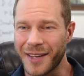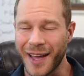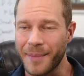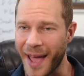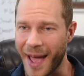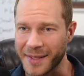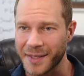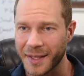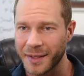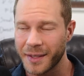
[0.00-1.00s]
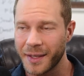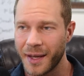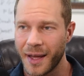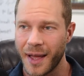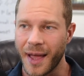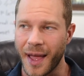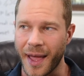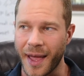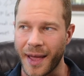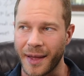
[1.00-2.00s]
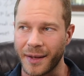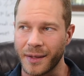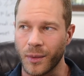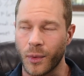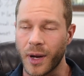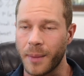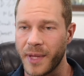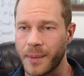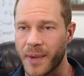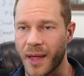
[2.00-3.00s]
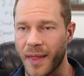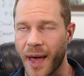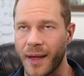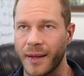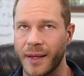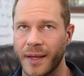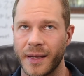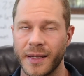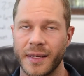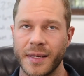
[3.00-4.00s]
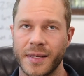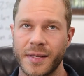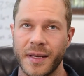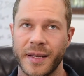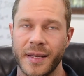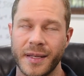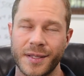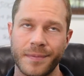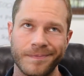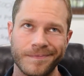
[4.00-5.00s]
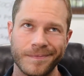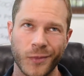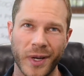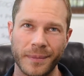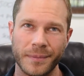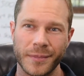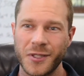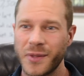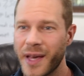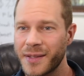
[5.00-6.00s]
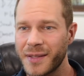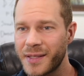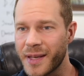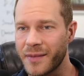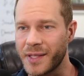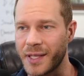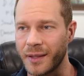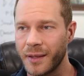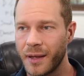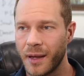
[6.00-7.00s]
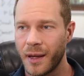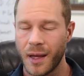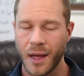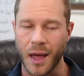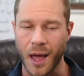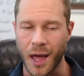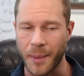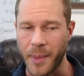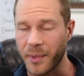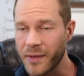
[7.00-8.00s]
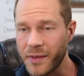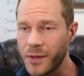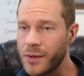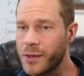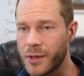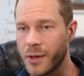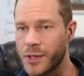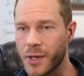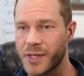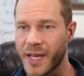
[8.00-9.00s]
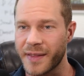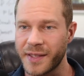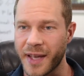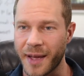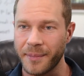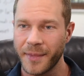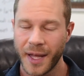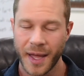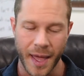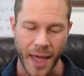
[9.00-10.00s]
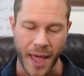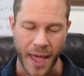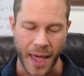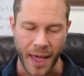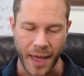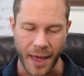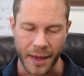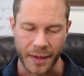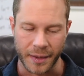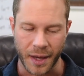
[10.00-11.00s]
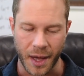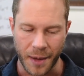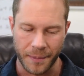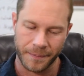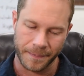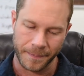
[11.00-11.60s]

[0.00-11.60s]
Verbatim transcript: kind of by accident. And what I mean by that is is what 2017. Um, I'm living in New Jersey at the time, and um,